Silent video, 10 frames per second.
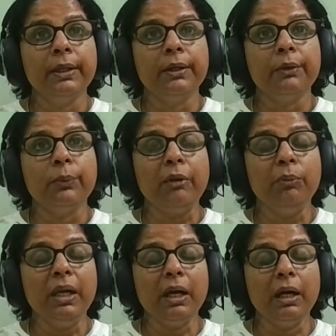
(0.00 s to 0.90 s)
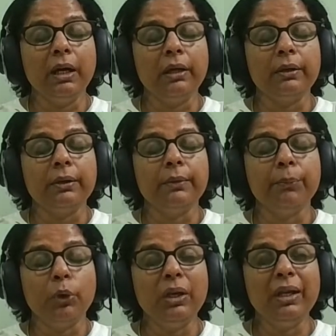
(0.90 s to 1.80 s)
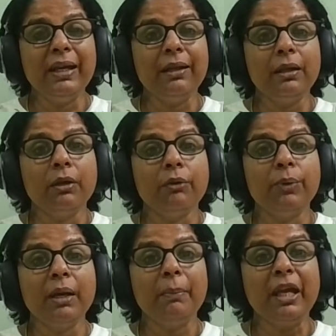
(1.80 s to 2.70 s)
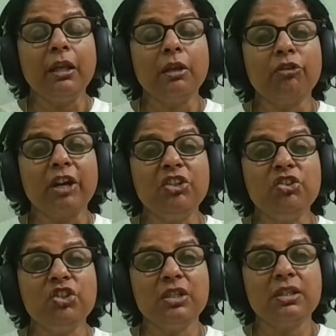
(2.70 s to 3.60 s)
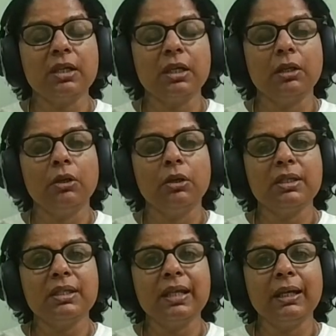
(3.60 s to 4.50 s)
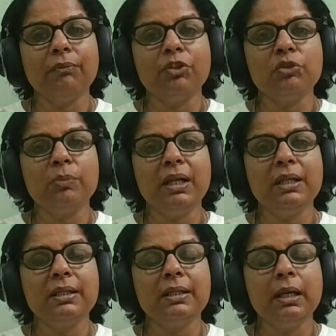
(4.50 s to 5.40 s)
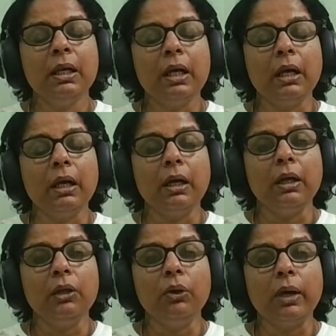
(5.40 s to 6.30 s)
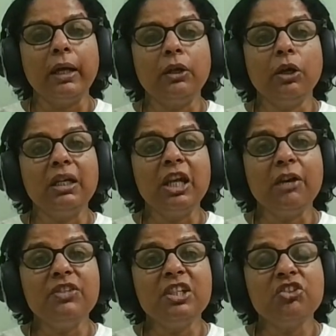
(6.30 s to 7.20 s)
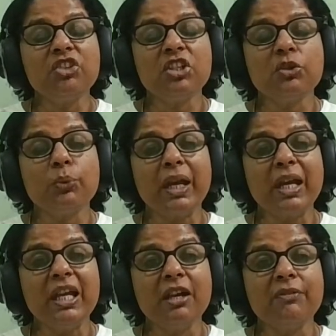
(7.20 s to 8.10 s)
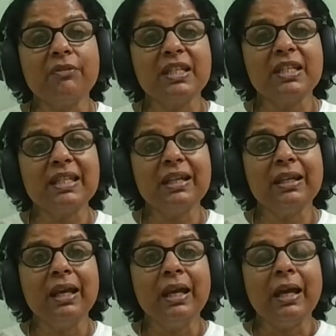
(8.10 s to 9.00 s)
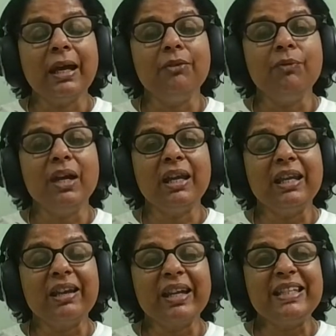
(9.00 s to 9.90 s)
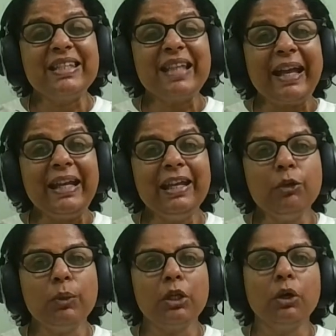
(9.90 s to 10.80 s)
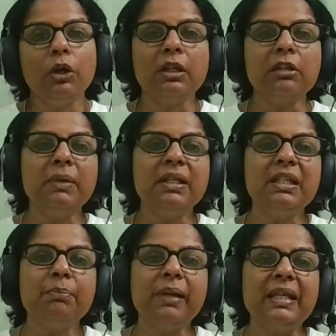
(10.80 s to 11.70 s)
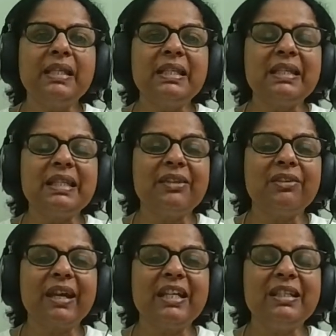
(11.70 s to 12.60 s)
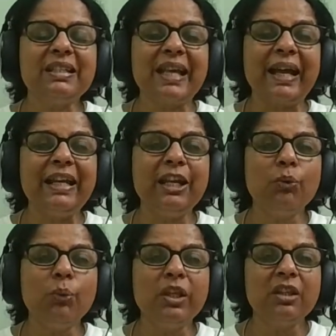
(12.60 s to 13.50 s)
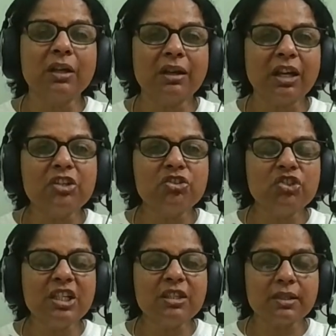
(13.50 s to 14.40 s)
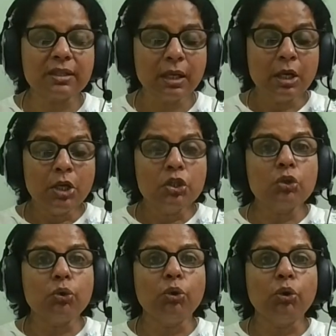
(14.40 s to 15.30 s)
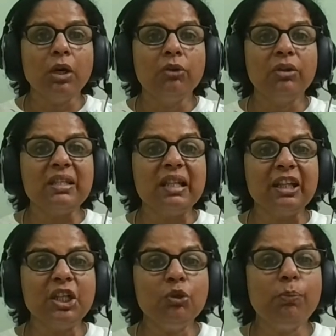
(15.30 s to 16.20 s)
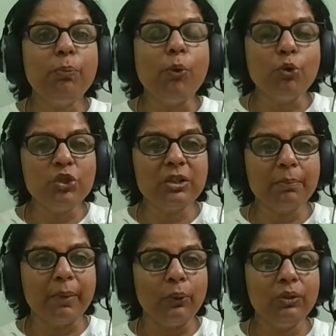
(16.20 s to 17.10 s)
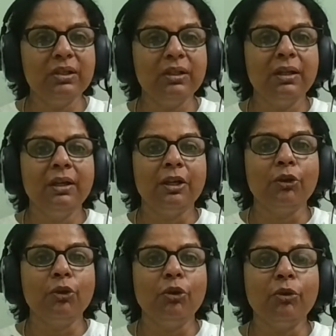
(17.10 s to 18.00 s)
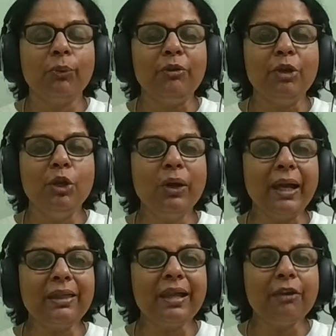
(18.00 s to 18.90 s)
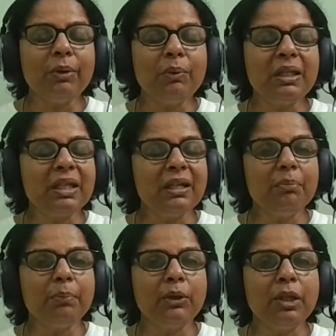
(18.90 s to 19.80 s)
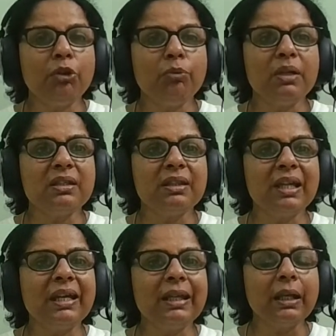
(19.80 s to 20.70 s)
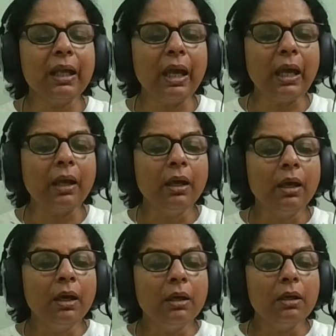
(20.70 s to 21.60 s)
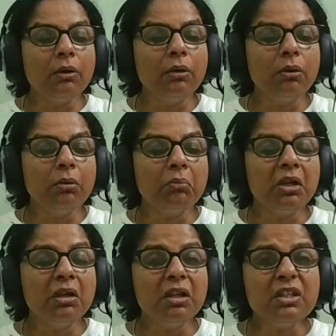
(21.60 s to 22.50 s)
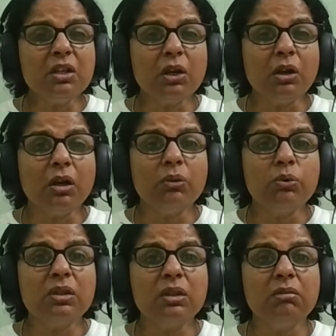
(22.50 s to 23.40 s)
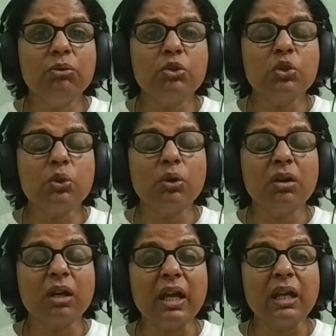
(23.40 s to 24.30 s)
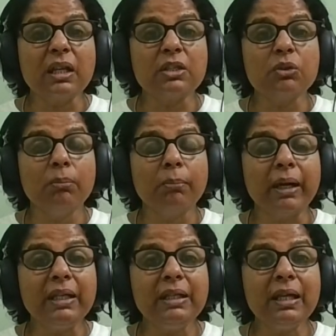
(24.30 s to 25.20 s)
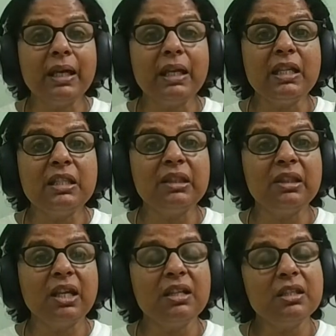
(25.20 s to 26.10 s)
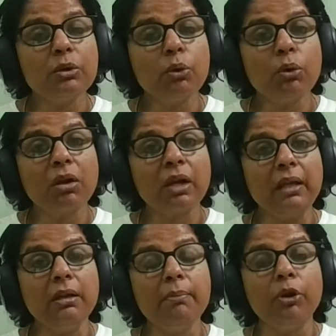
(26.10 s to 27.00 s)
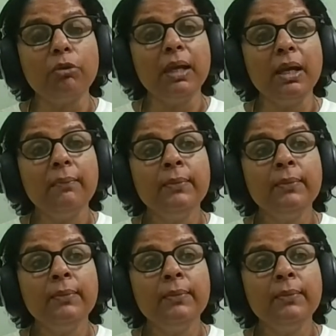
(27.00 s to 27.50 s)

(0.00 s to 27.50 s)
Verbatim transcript: uh, when we are uh, born again, we are made righteous in God's sight, which means, uh, you know, and God loves us just the way He loves His Son. And we are in right standing with God. That means He places us in the right standing with Christ Jesus. So there's nothing to boast about. You know, when you look at that, when you think about that, you must think that, hey, you know, here is a God who who's so great and so mighty and he thinks so great about me